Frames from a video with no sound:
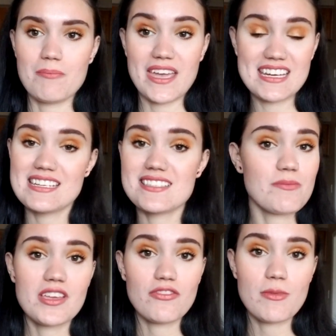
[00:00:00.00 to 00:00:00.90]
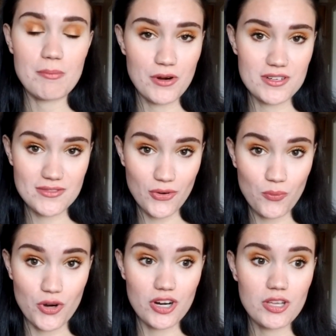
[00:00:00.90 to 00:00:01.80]
I needed something for my purse for
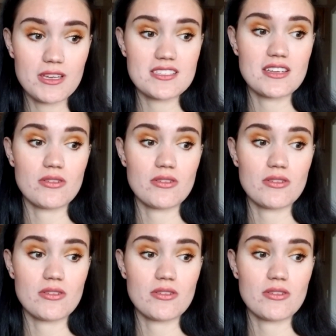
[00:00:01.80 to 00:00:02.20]
work because there